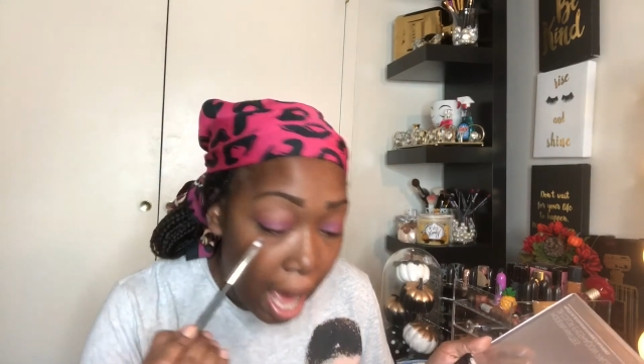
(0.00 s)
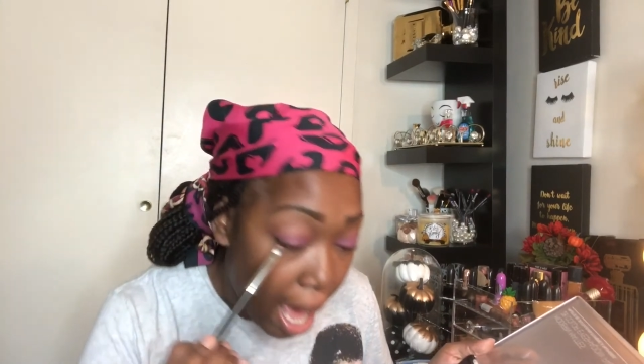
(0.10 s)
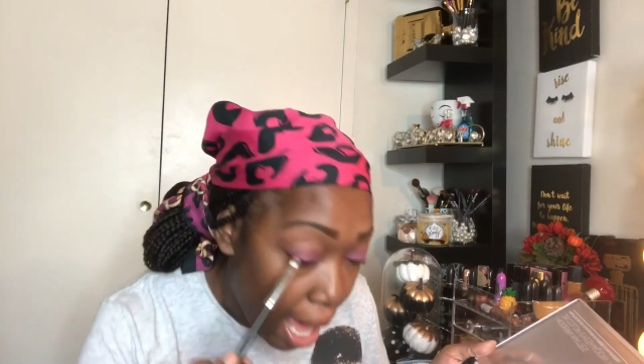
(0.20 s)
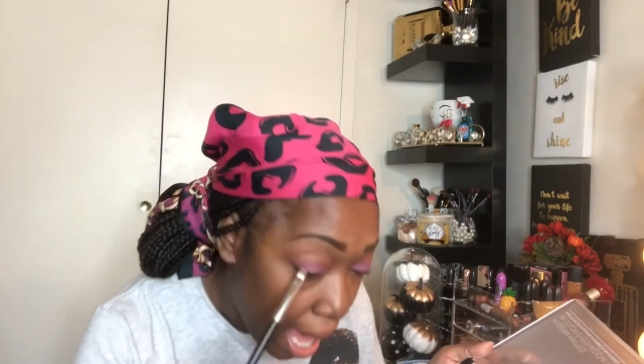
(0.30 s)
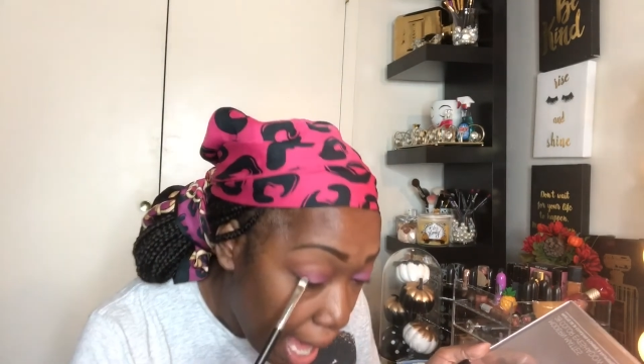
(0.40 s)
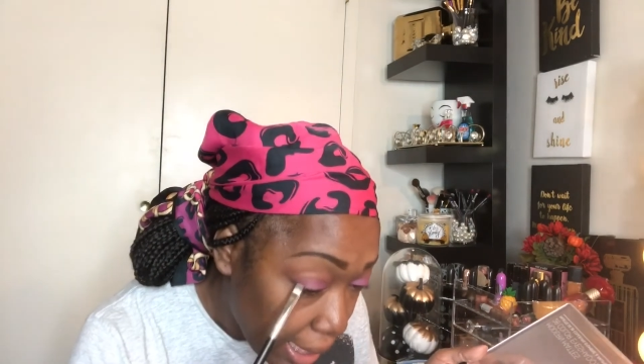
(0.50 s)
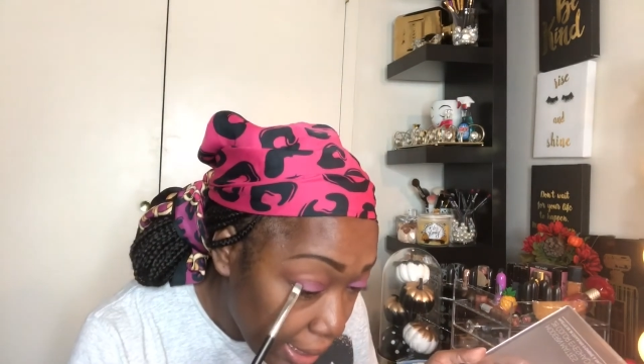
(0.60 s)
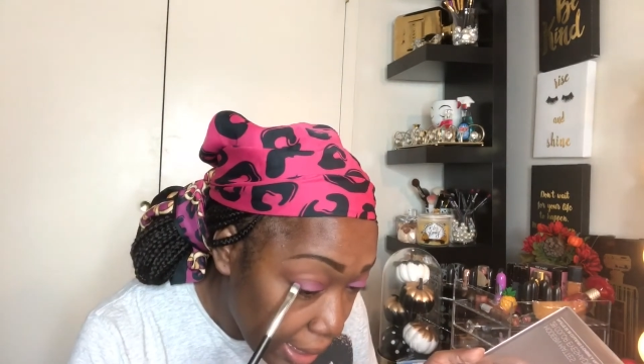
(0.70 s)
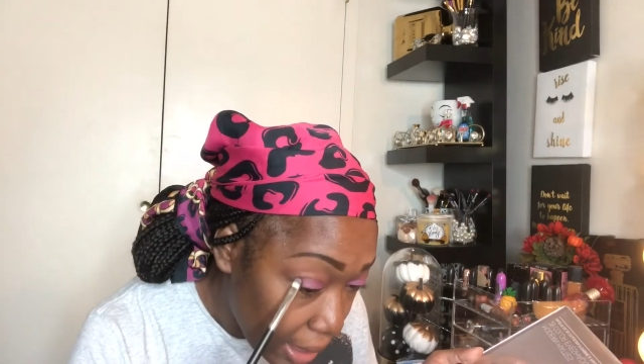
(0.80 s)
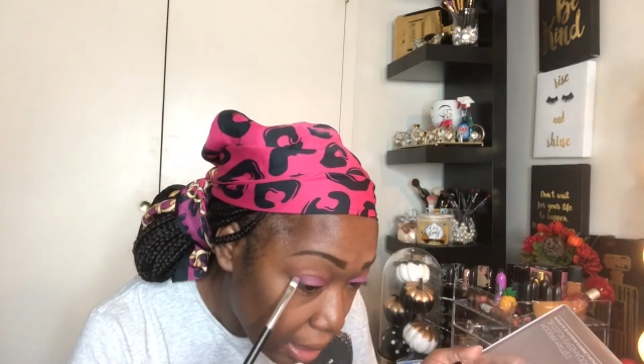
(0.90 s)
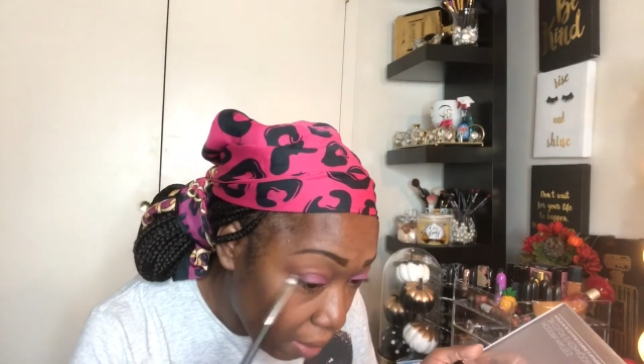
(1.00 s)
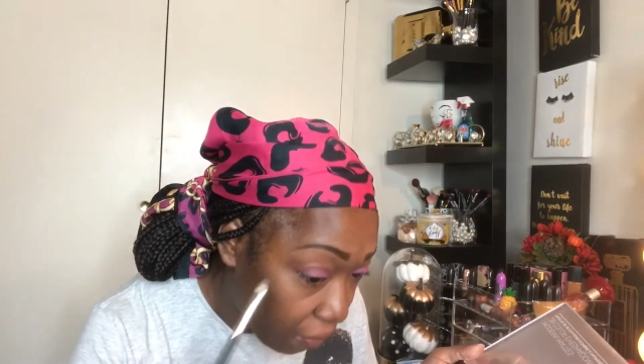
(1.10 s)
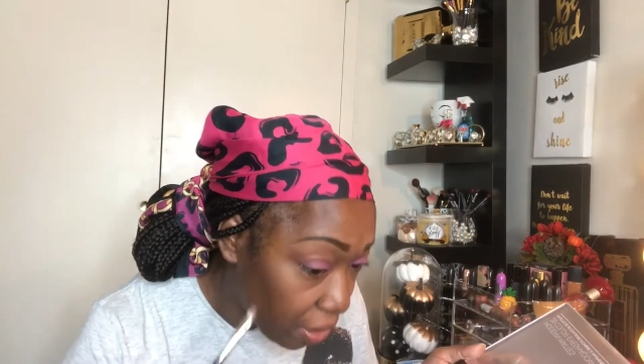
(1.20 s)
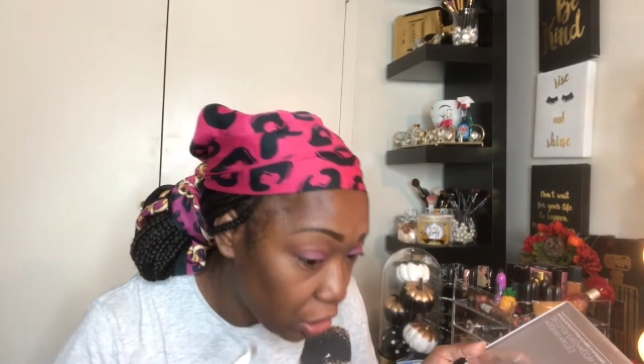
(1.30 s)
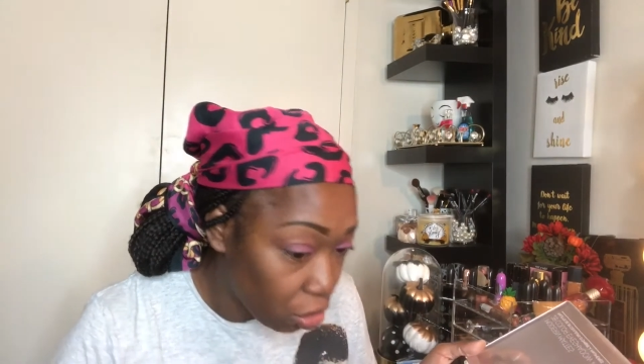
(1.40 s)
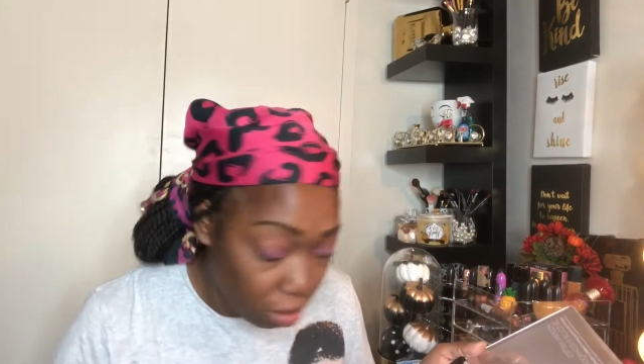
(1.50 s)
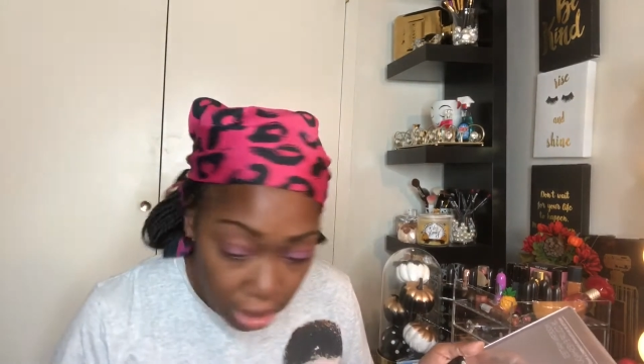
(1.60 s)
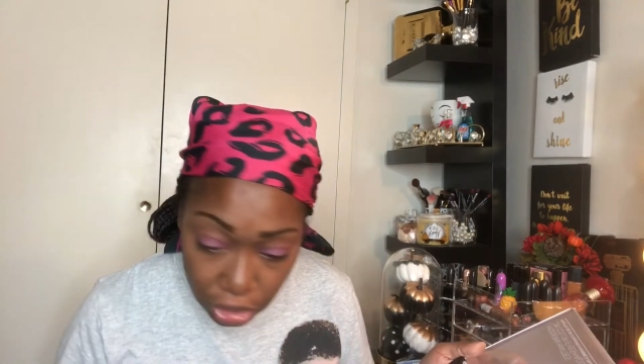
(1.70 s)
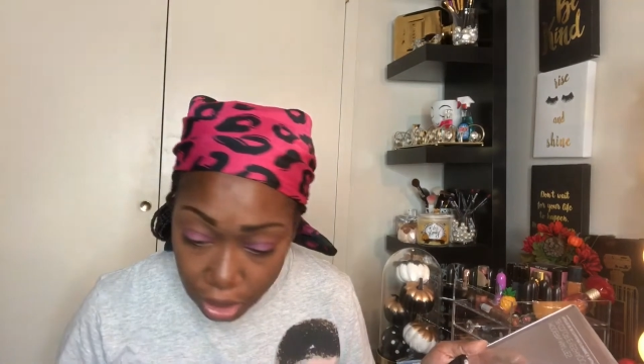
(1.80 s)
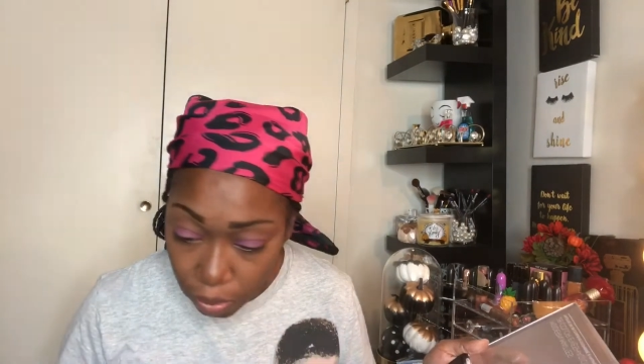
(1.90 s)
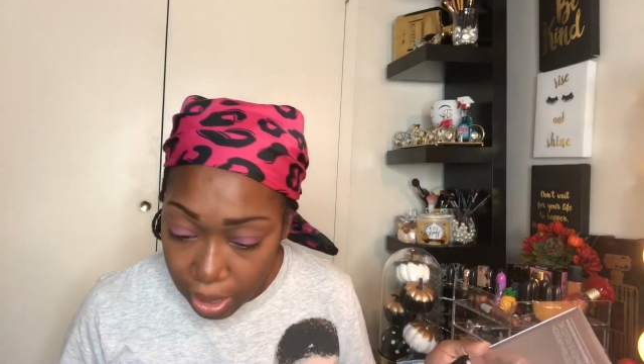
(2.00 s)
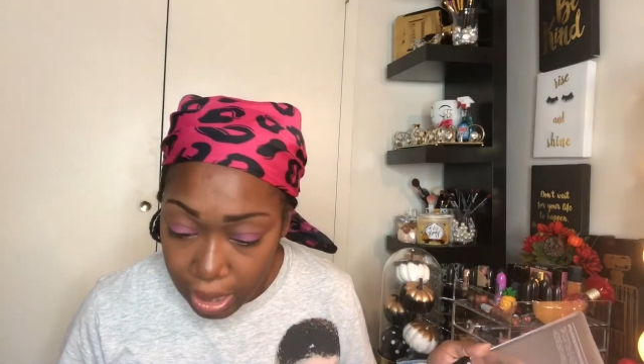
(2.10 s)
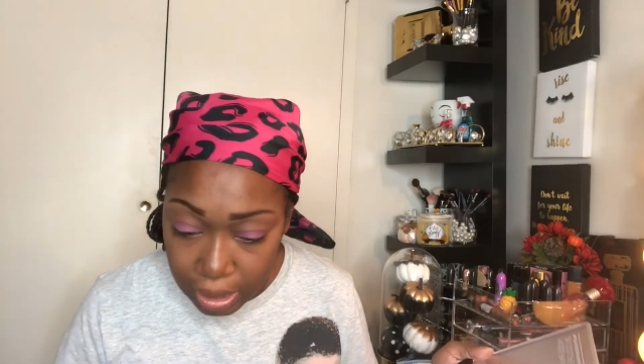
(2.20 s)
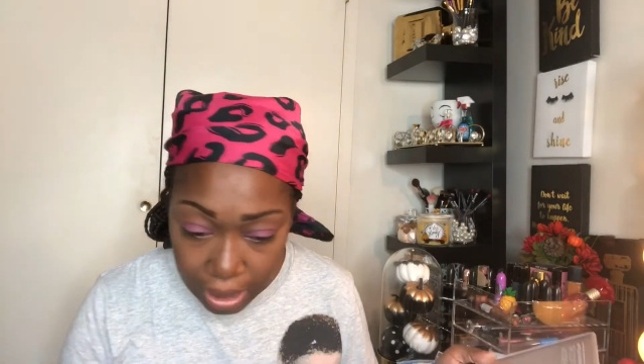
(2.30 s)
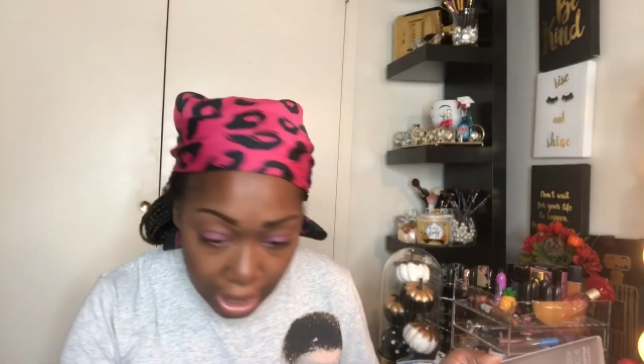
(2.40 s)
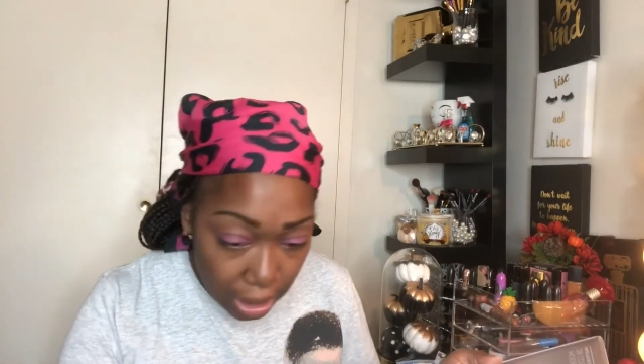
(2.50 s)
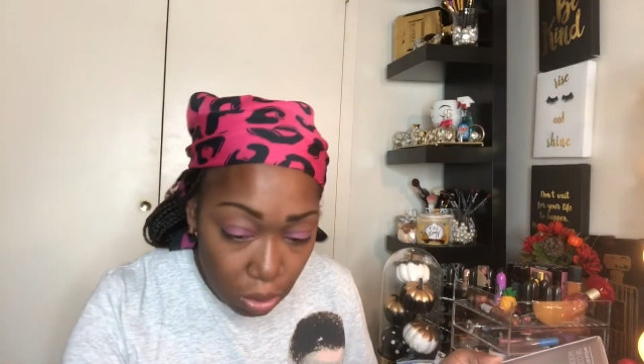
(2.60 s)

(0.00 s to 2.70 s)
I get the frustration where it's like,